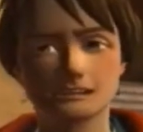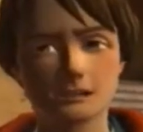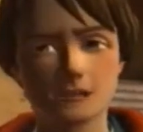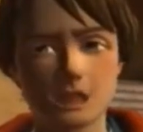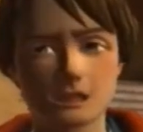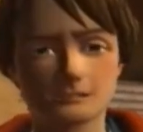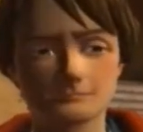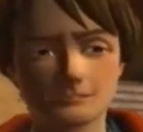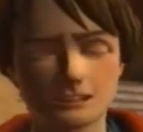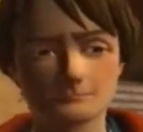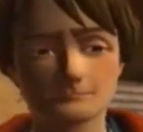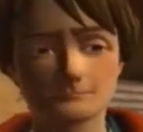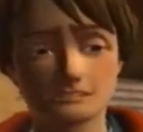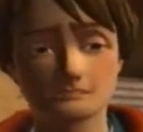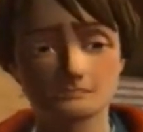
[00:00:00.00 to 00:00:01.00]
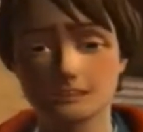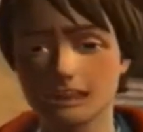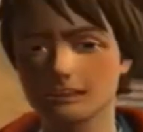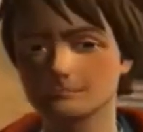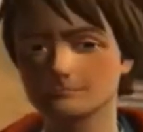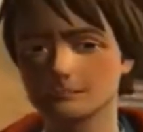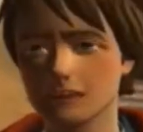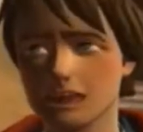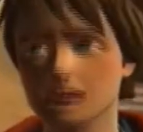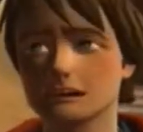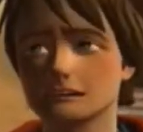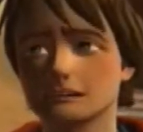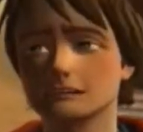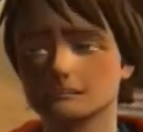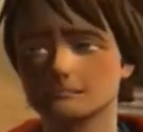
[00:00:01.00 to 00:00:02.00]
video store building must have gone up
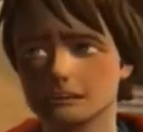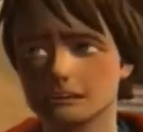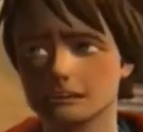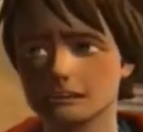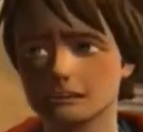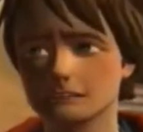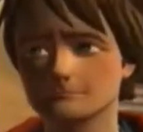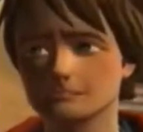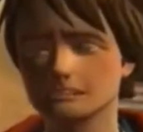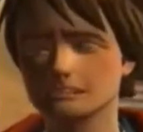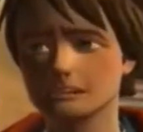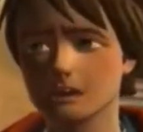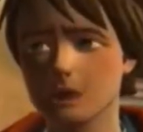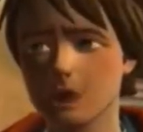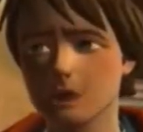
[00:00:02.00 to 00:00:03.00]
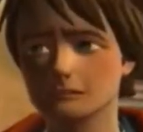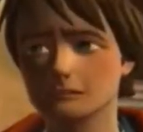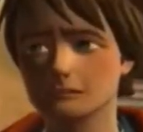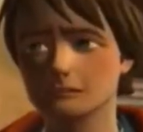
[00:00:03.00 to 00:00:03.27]
after the speakeasy burned down